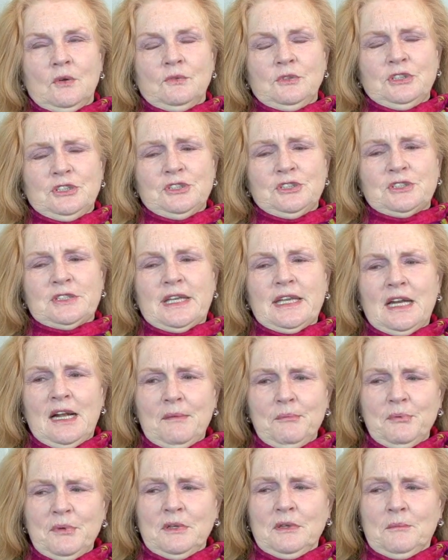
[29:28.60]
you just get
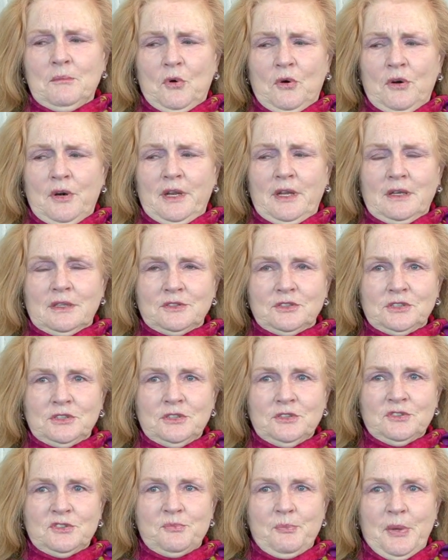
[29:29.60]
up in the morning and
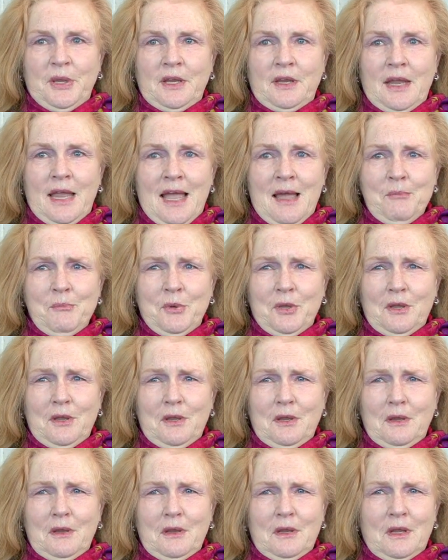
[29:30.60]
choose being
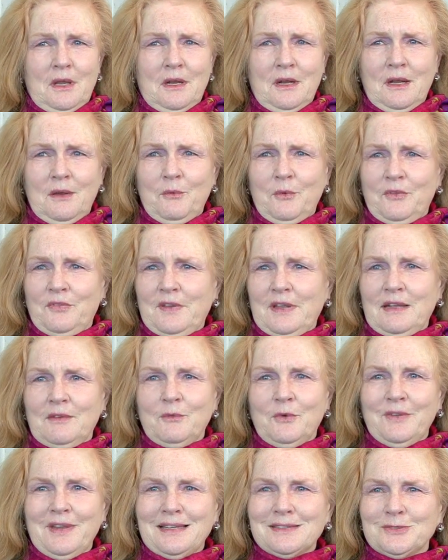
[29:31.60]
happy. And I would think,
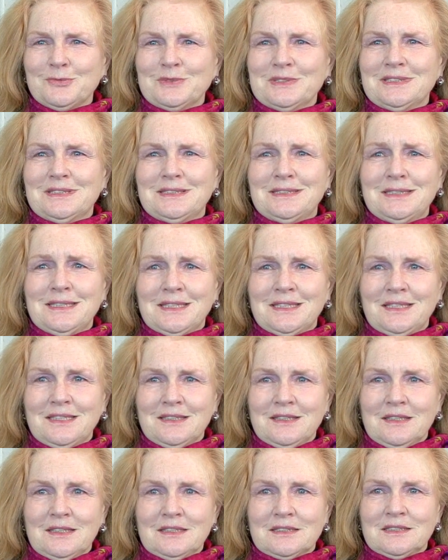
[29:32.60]
well, that's
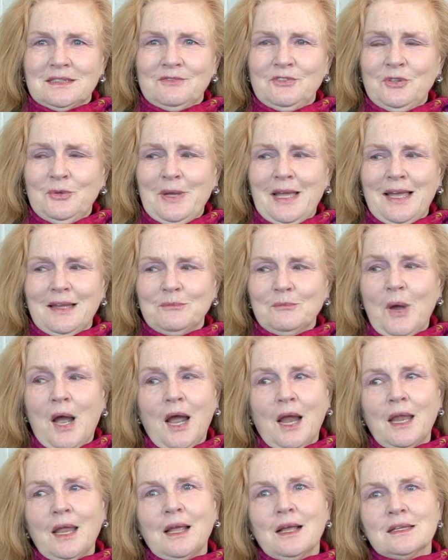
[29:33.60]
ridiculous. If you had
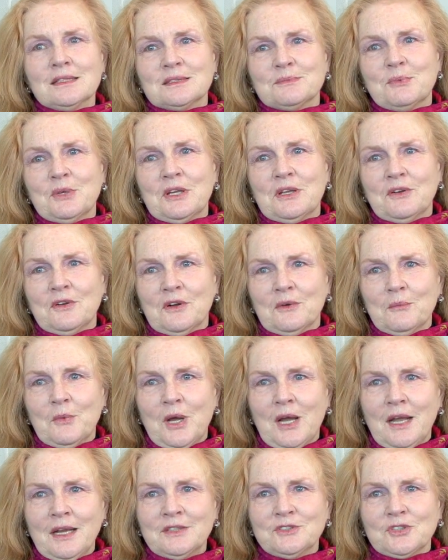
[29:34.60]
my husband or
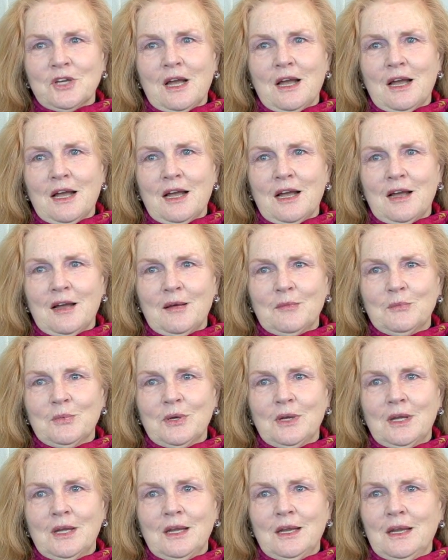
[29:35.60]
my
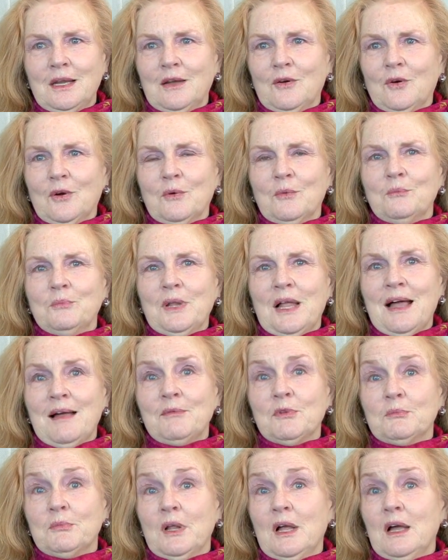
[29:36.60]
job or blah,
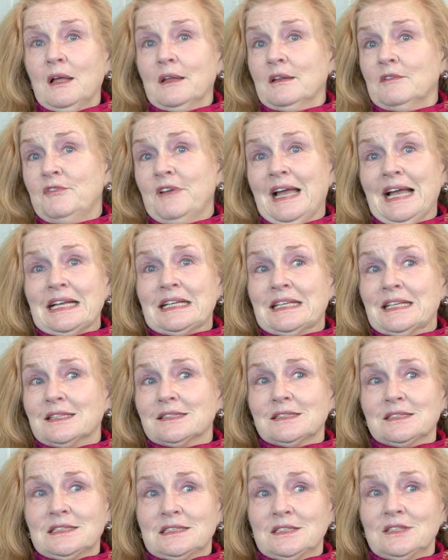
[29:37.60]
blah, blah. And the fact
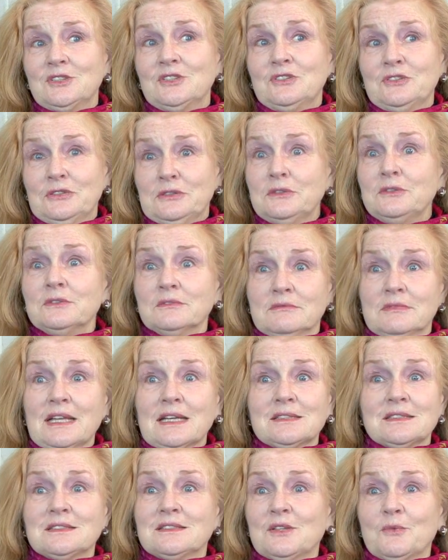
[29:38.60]
is you,
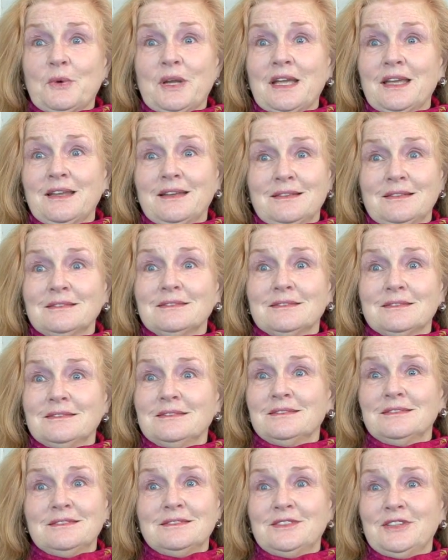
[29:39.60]
that's the way
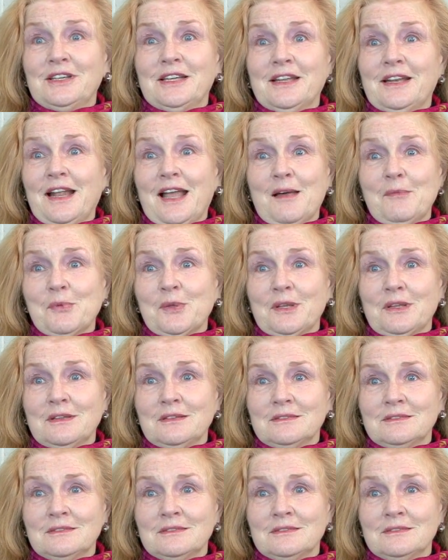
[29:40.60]
you get happy.